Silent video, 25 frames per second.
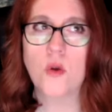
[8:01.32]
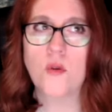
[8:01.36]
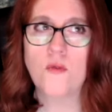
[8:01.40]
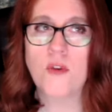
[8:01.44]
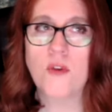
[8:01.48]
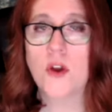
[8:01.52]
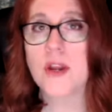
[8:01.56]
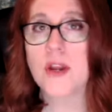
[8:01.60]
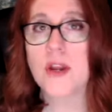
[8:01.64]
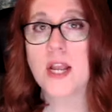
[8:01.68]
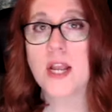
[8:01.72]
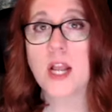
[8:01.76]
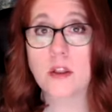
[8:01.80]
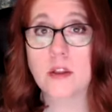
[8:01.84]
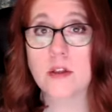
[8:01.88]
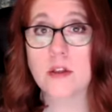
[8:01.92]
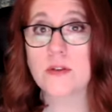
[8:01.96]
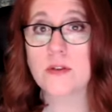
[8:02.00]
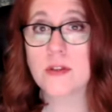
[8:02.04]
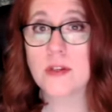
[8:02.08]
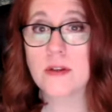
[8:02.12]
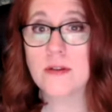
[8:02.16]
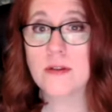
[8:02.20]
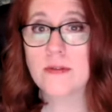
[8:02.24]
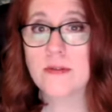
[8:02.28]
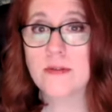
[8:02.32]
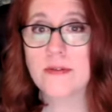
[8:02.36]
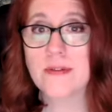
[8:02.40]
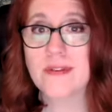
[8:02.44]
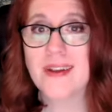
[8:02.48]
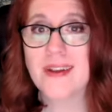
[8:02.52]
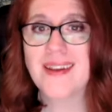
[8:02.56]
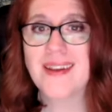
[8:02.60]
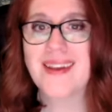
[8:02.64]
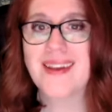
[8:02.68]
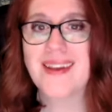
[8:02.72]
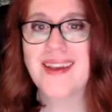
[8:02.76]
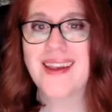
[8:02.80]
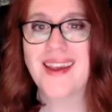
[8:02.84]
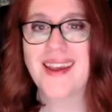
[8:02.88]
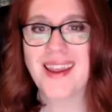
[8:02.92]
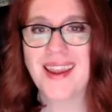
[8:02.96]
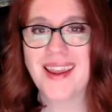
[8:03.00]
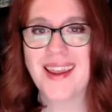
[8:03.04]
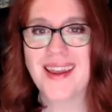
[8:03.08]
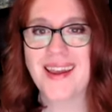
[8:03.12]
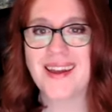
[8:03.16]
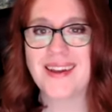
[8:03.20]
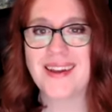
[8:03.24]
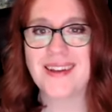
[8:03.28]
very inclusive
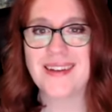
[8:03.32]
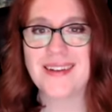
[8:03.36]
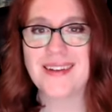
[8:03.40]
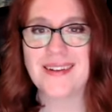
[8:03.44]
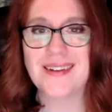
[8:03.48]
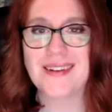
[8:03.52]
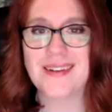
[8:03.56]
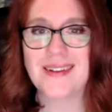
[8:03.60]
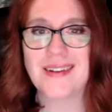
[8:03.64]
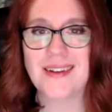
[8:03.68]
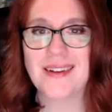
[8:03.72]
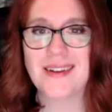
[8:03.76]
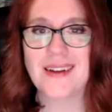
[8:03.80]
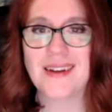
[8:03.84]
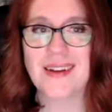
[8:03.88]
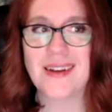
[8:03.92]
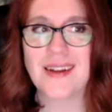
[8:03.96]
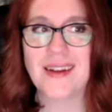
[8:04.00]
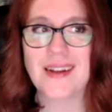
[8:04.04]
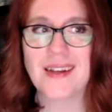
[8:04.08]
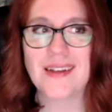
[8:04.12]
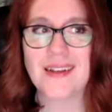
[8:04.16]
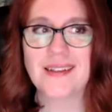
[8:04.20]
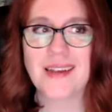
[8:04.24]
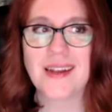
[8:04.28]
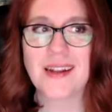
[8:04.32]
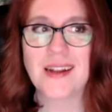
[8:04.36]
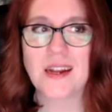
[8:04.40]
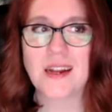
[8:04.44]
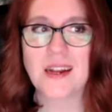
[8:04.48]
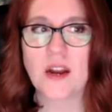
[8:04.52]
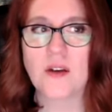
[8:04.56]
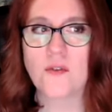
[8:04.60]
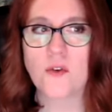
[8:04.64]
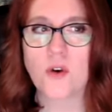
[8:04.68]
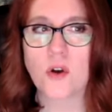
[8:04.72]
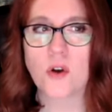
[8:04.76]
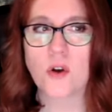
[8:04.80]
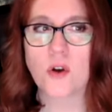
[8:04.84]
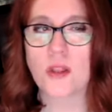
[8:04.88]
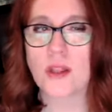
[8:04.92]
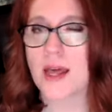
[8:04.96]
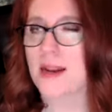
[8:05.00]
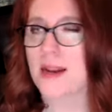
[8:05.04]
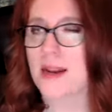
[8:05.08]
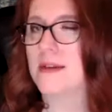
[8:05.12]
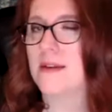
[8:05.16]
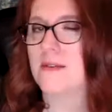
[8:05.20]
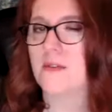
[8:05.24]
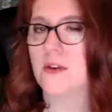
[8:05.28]
and is going to cover a
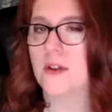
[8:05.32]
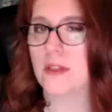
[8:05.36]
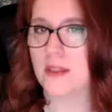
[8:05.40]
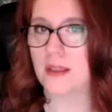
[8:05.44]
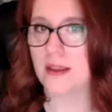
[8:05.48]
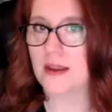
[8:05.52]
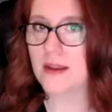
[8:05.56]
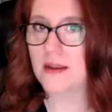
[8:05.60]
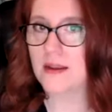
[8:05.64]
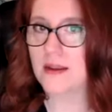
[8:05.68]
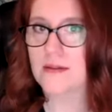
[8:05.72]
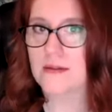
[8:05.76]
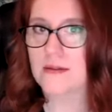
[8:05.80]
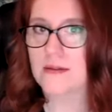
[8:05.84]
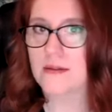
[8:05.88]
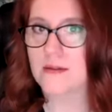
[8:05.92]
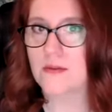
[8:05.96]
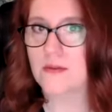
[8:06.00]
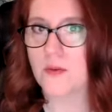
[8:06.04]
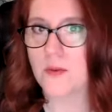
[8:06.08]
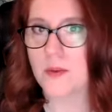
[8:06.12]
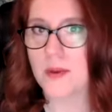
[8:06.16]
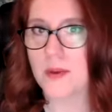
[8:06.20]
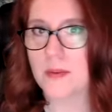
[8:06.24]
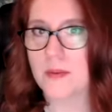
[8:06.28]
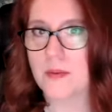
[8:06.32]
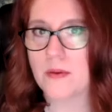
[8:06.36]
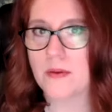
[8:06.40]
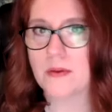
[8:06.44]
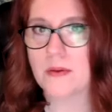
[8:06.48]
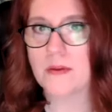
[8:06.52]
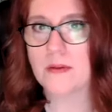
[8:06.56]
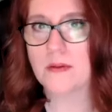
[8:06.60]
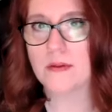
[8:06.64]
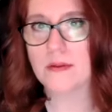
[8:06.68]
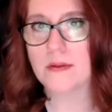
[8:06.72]
lot of different things for people.